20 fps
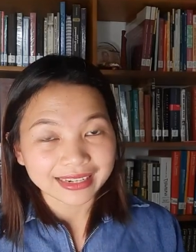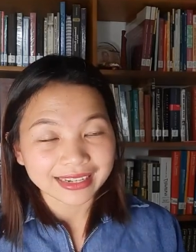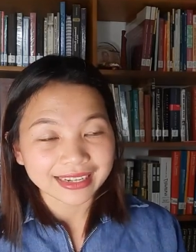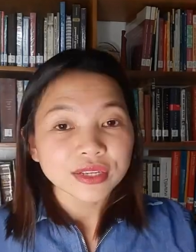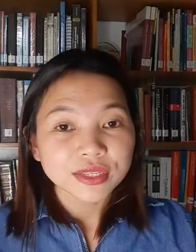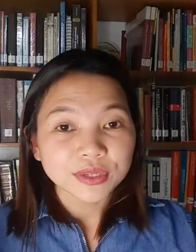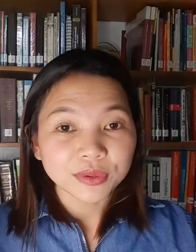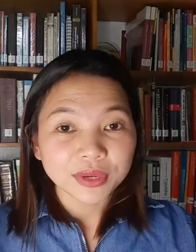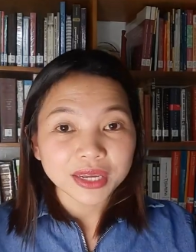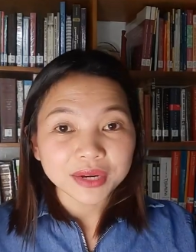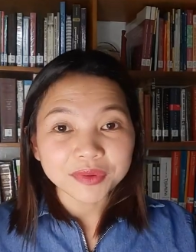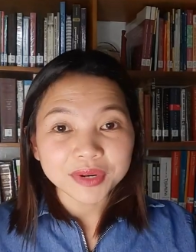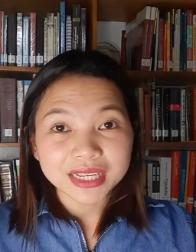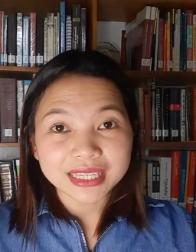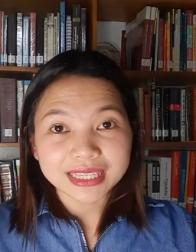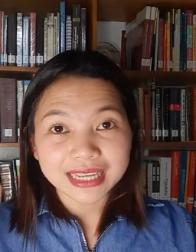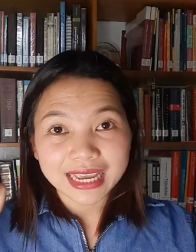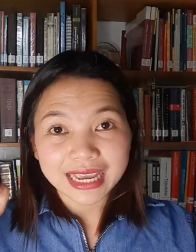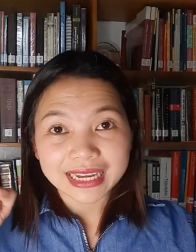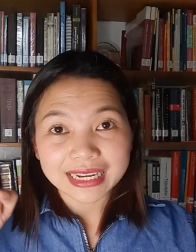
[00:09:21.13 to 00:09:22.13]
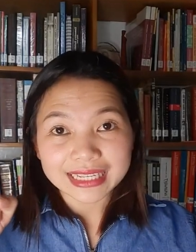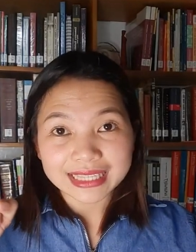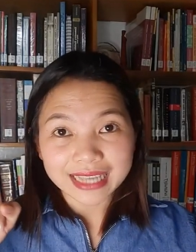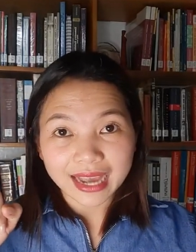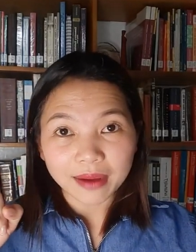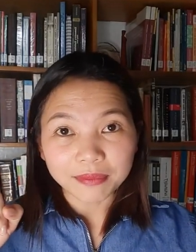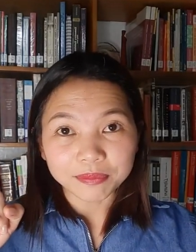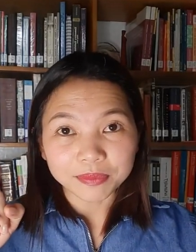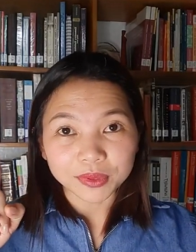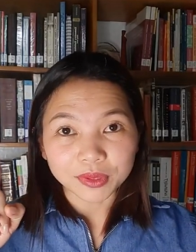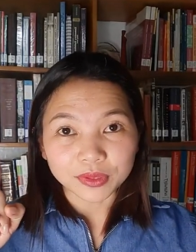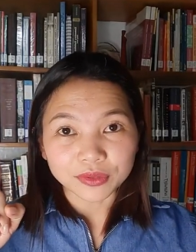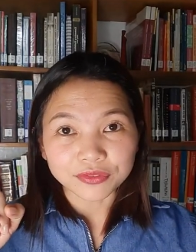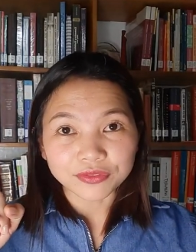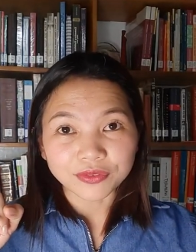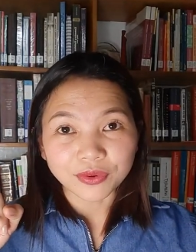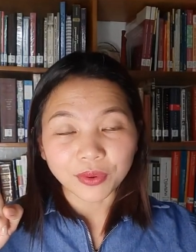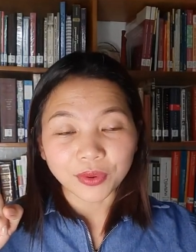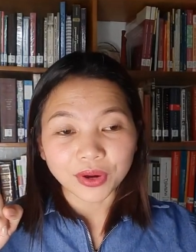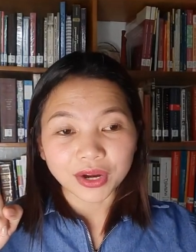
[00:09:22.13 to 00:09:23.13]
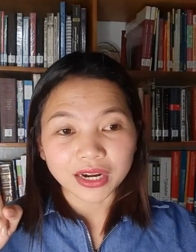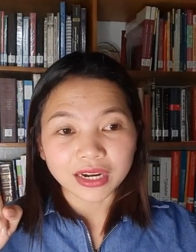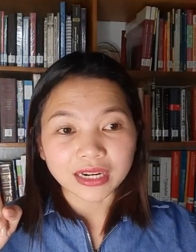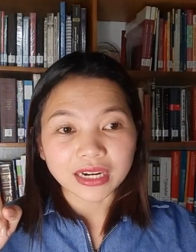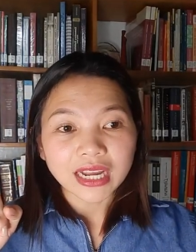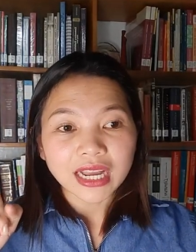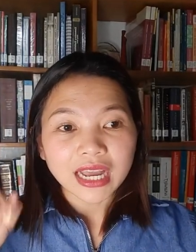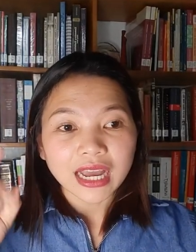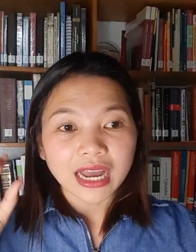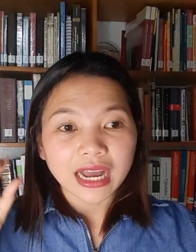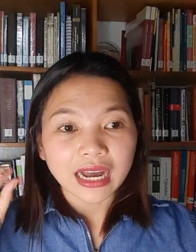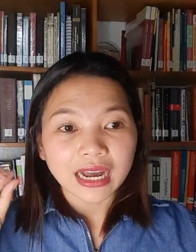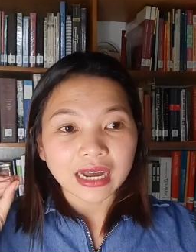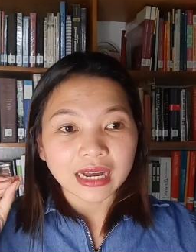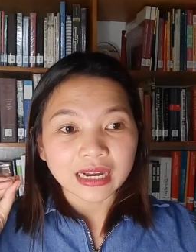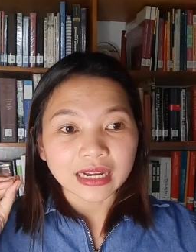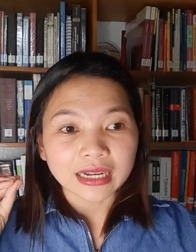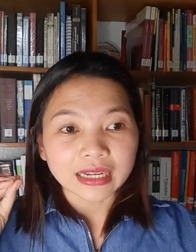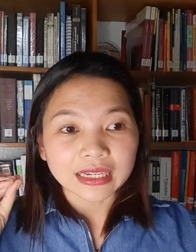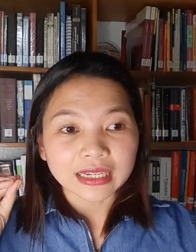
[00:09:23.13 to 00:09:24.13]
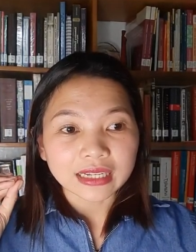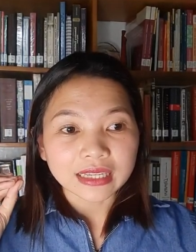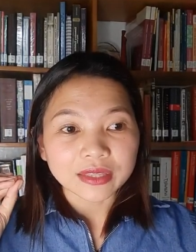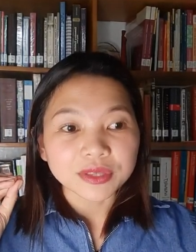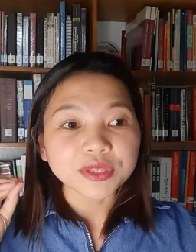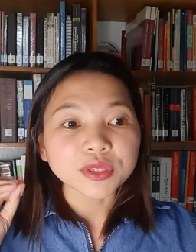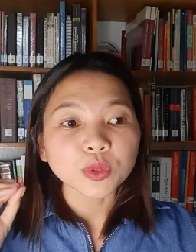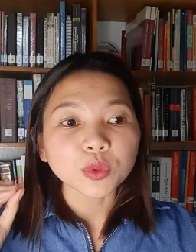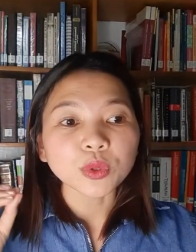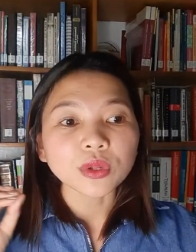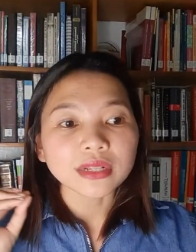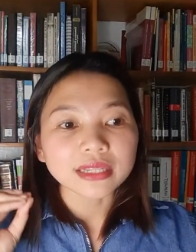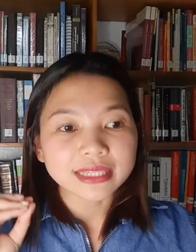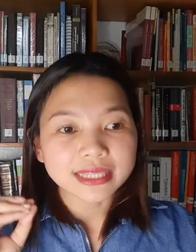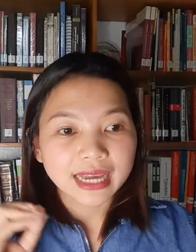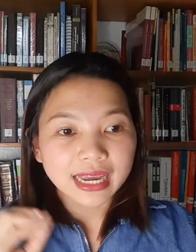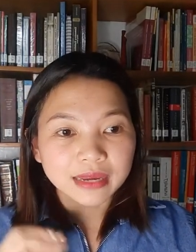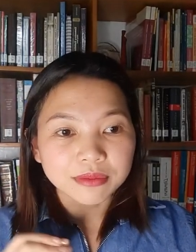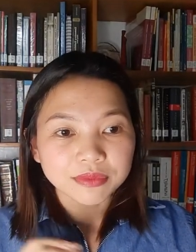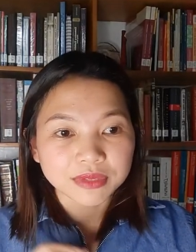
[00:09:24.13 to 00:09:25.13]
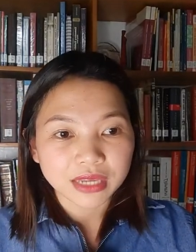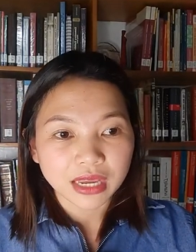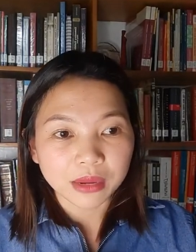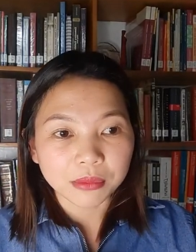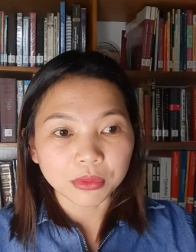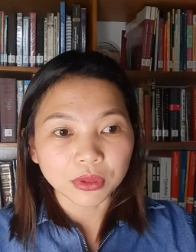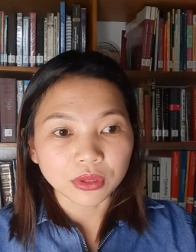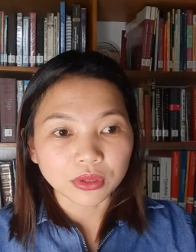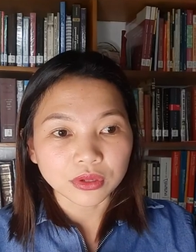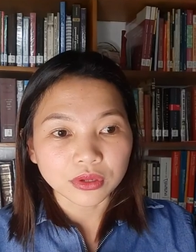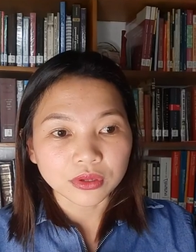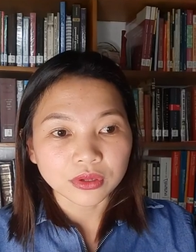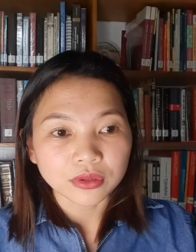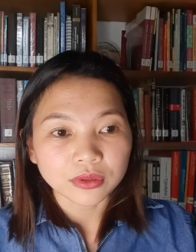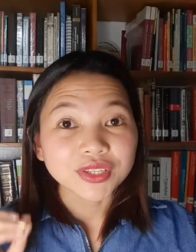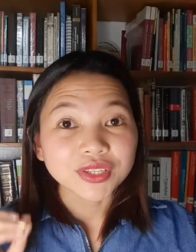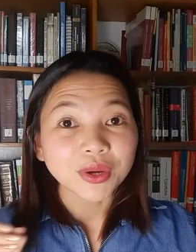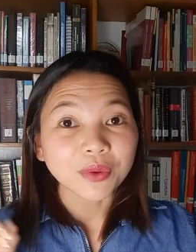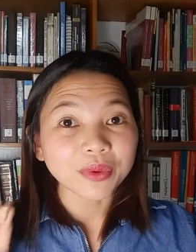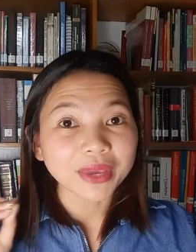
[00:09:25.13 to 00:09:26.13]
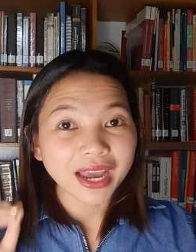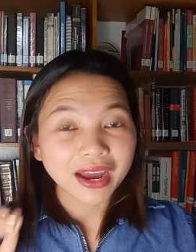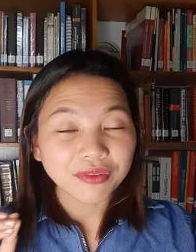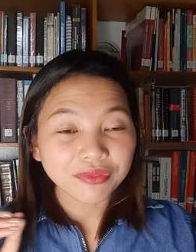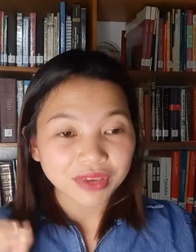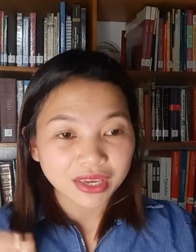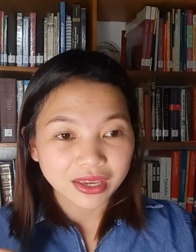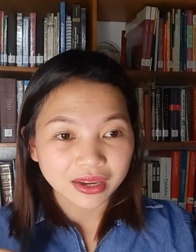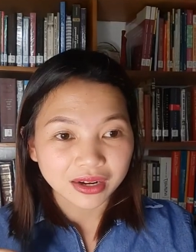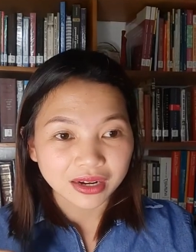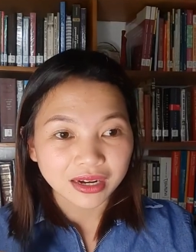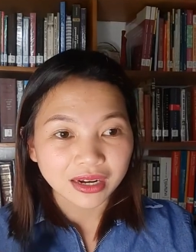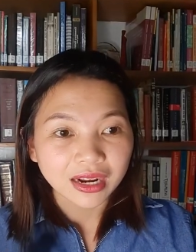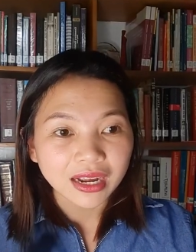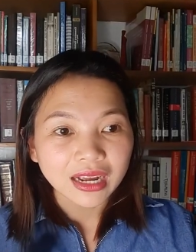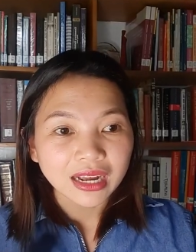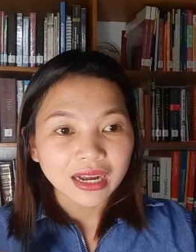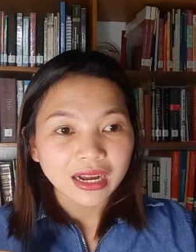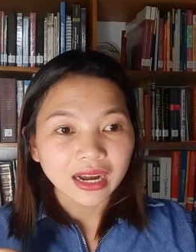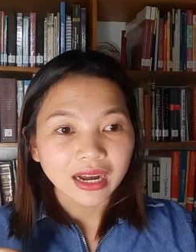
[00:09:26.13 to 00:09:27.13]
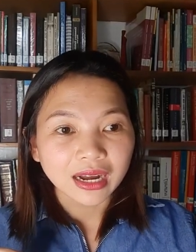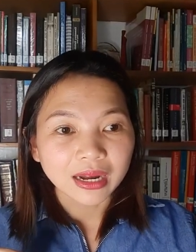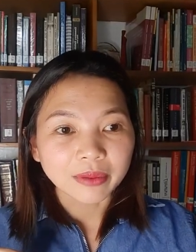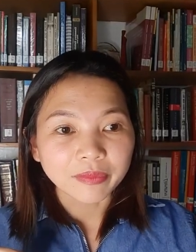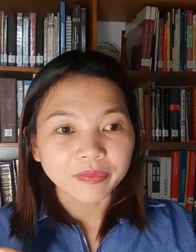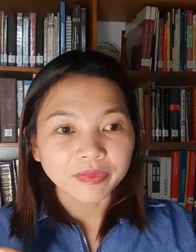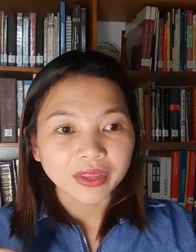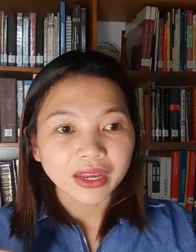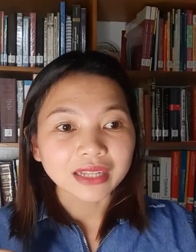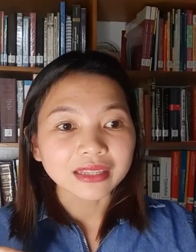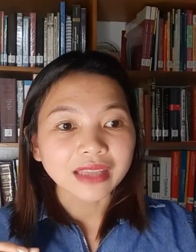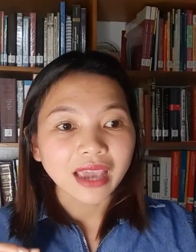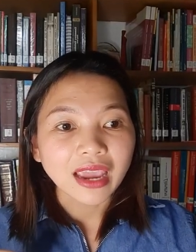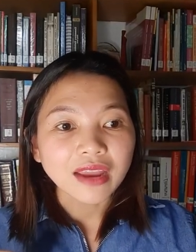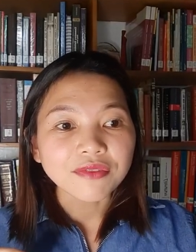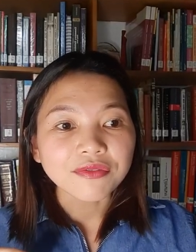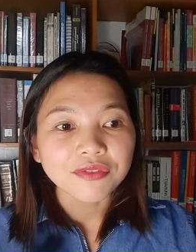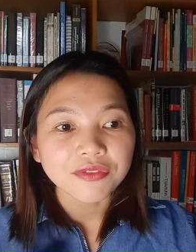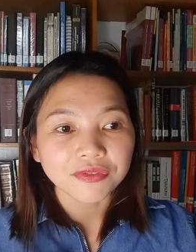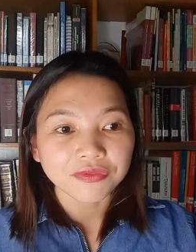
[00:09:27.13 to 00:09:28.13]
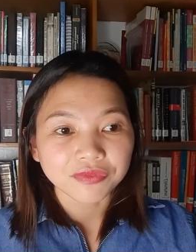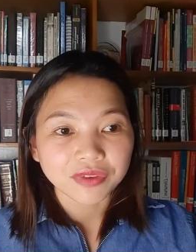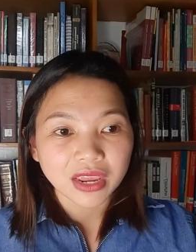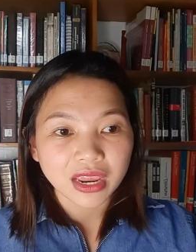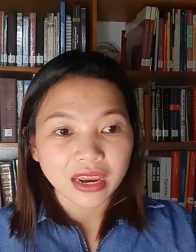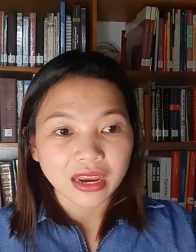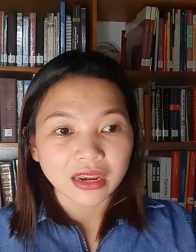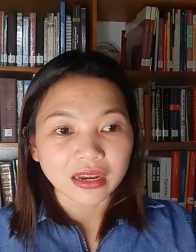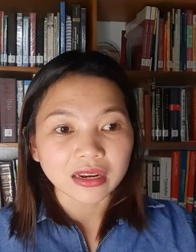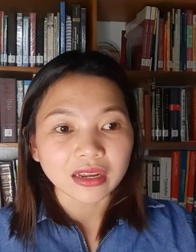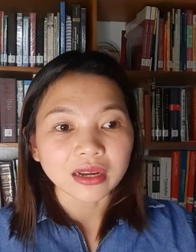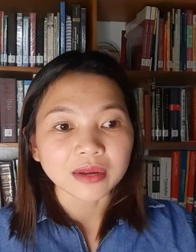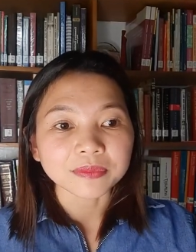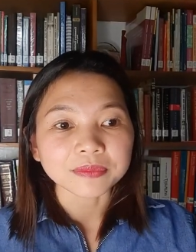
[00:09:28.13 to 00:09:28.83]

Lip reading: So here is an example for the school timetable. So we have here at 8:15,